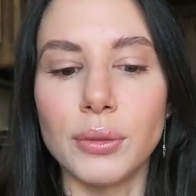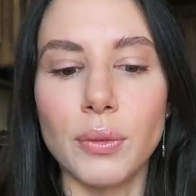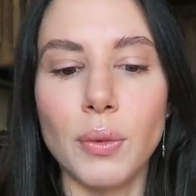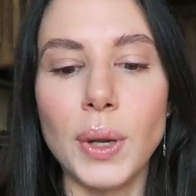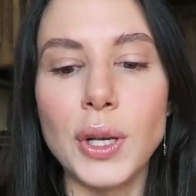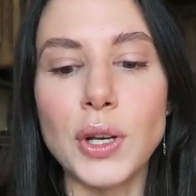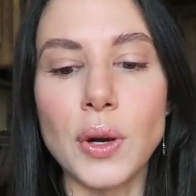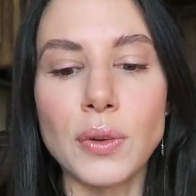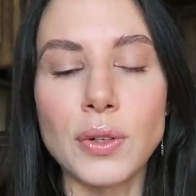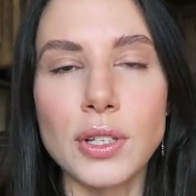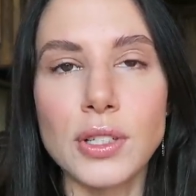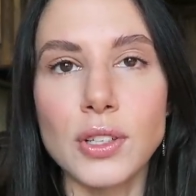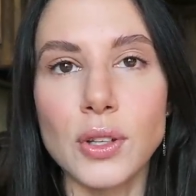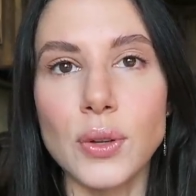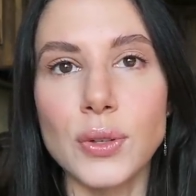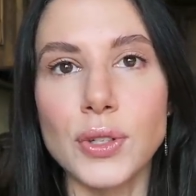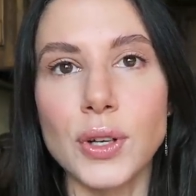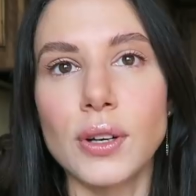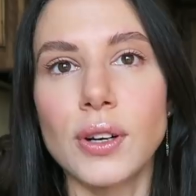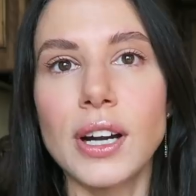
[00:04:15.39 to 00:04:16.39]
we don't
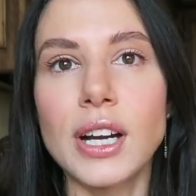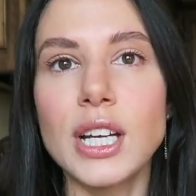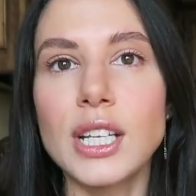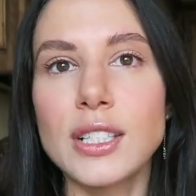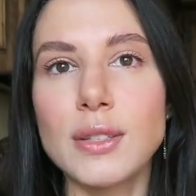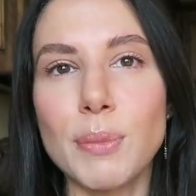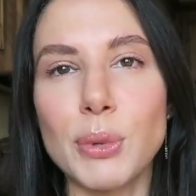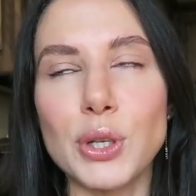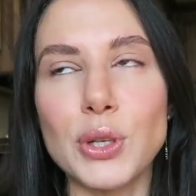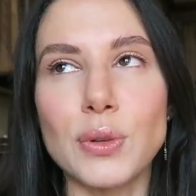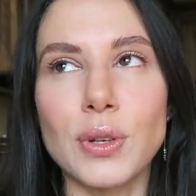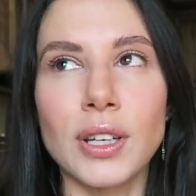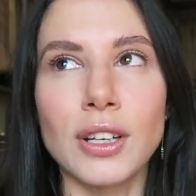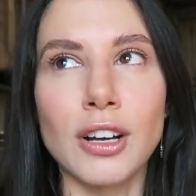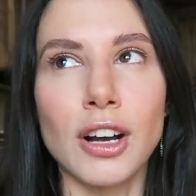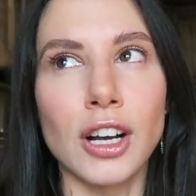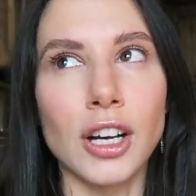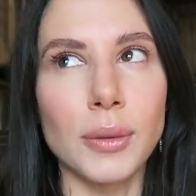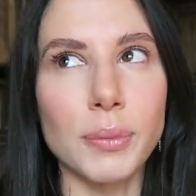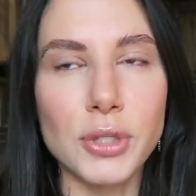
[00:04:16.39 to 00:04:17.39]
disclose our grades, but you
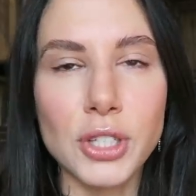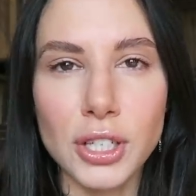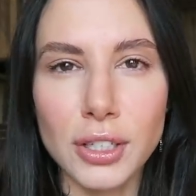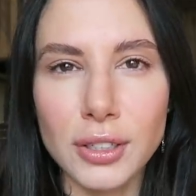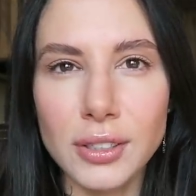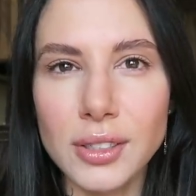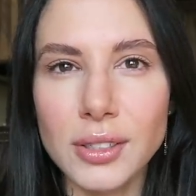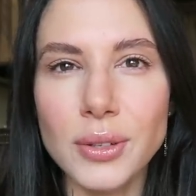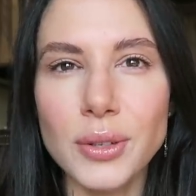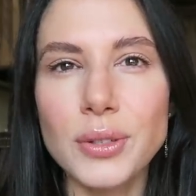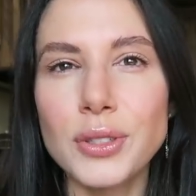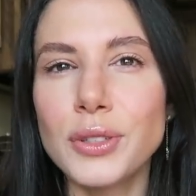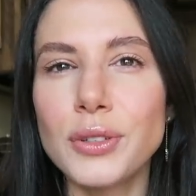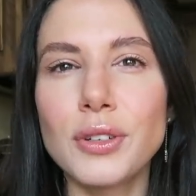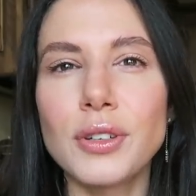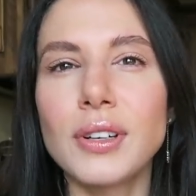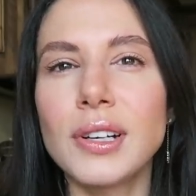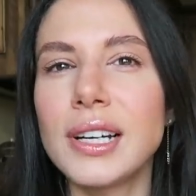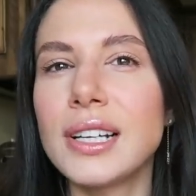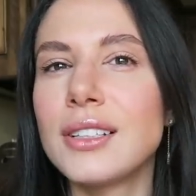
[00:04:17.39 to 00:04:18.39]
can opt to disclose
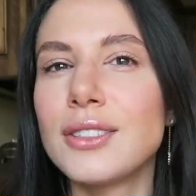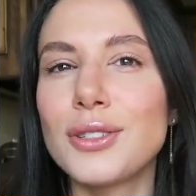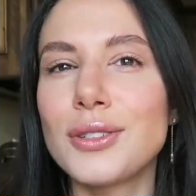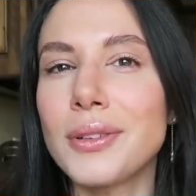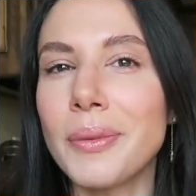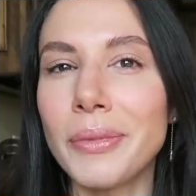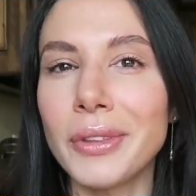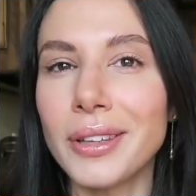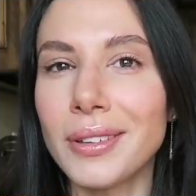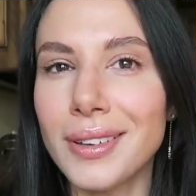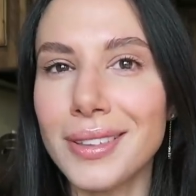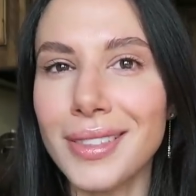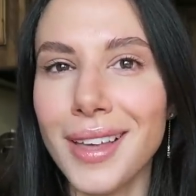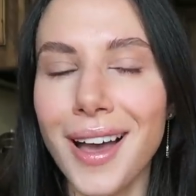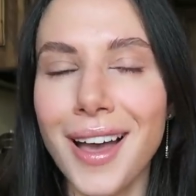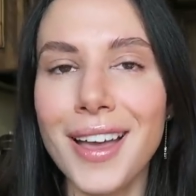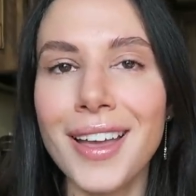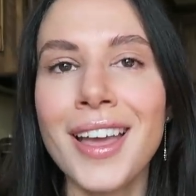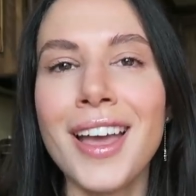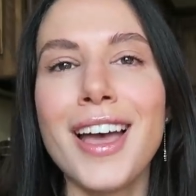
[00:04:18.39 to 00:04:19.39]
your grades or something like
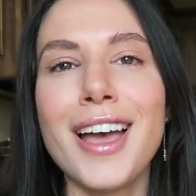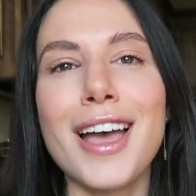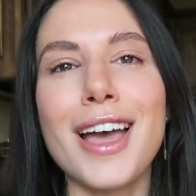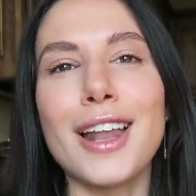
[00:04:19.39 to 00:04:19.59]
that.